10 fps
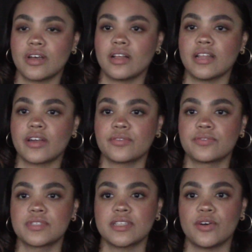a lot
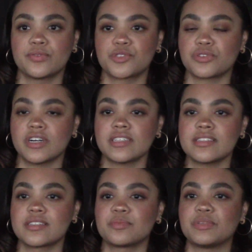of
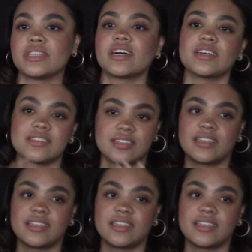self-trust because,